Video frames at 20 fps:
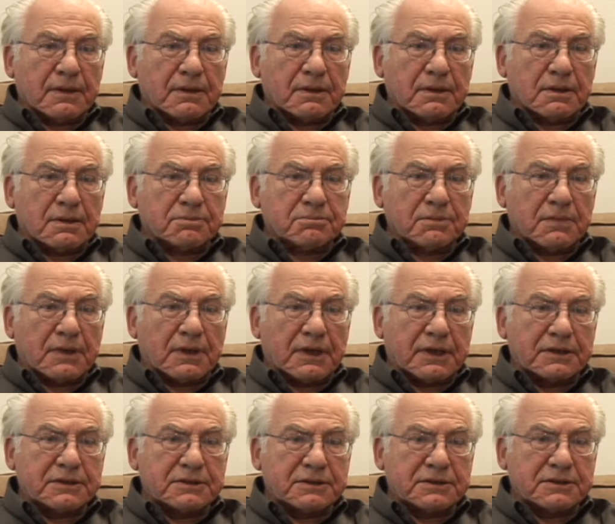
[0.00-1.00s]
um,
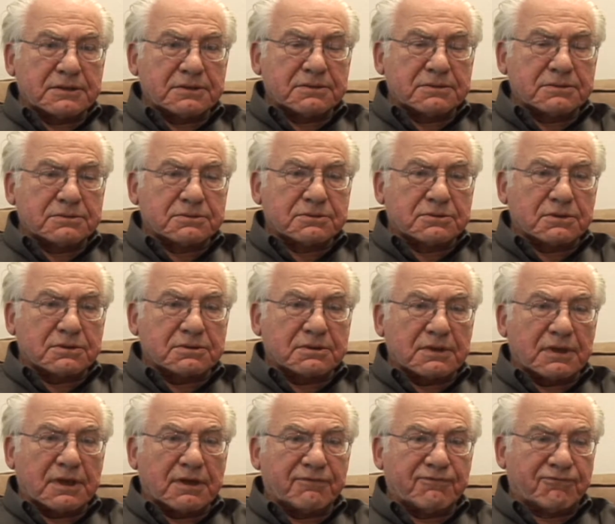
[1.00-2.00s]
I took
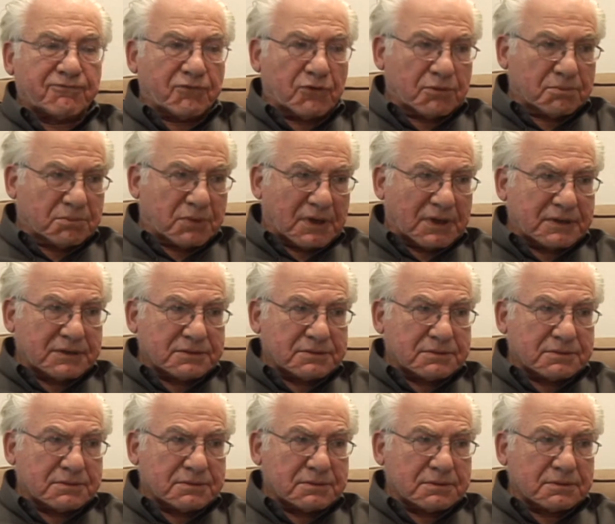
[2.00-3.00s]
a Fulbright
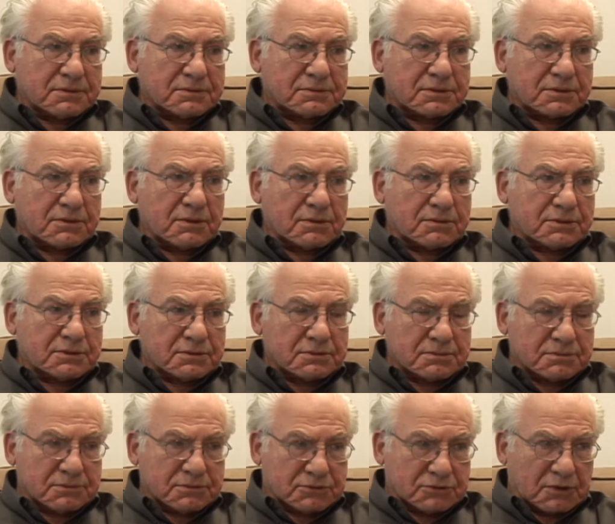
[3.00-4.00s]
to go
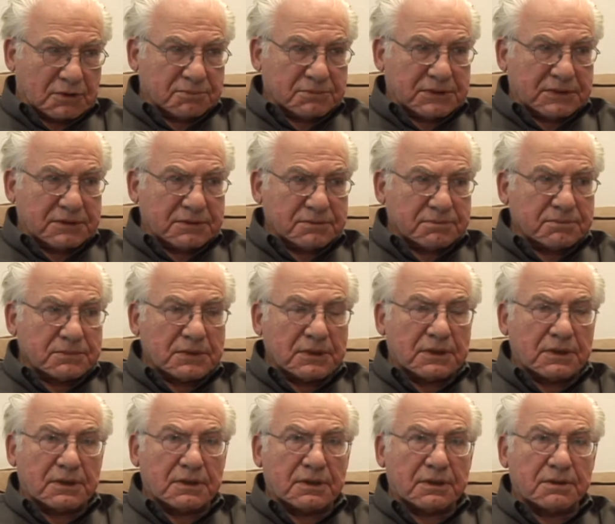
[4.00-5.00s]
to Germany
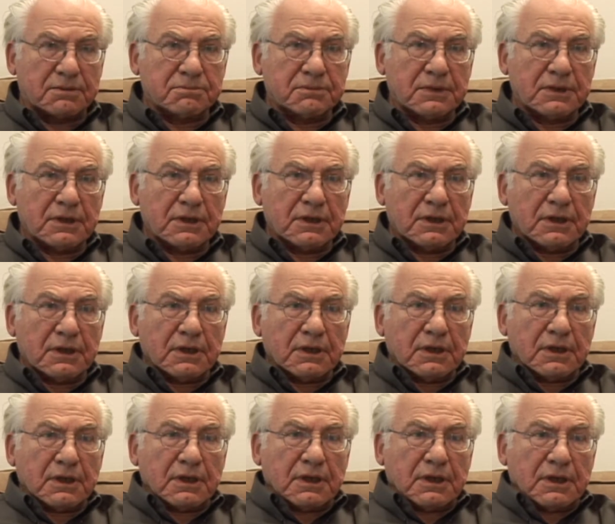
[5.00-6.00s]
mm. um,
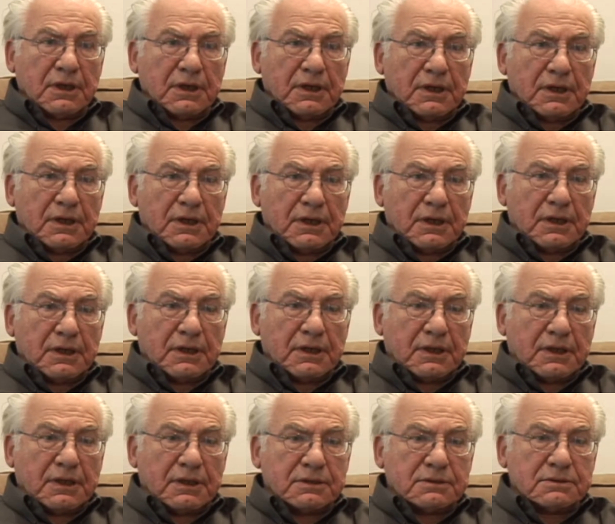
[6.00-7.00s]

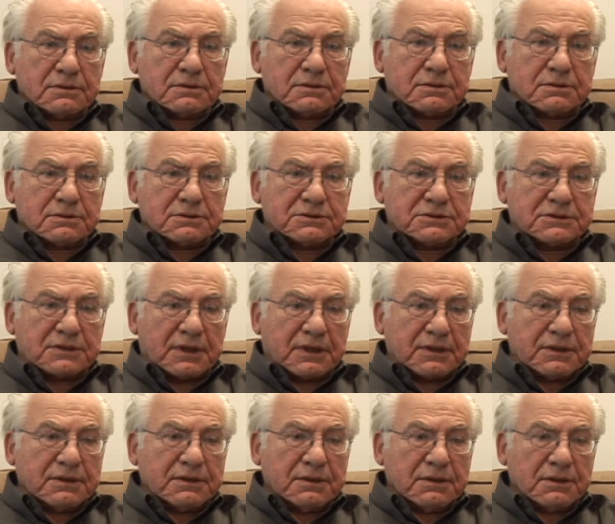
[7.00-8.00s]
and to
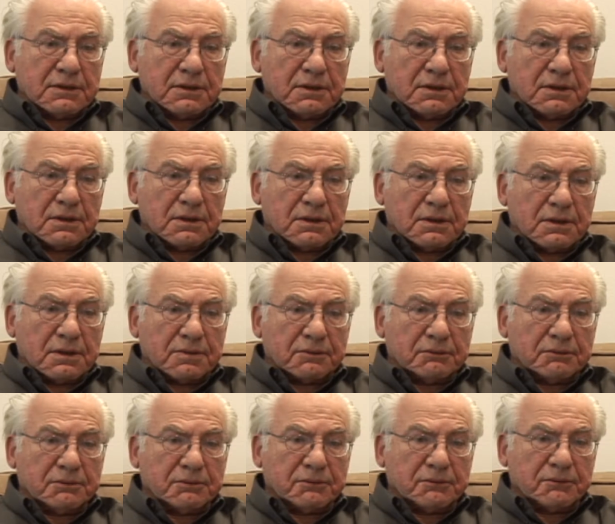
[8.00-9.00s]
study
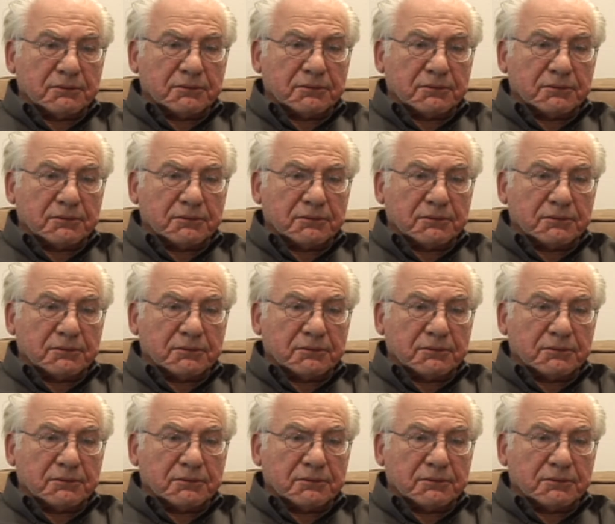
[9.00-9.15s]
um,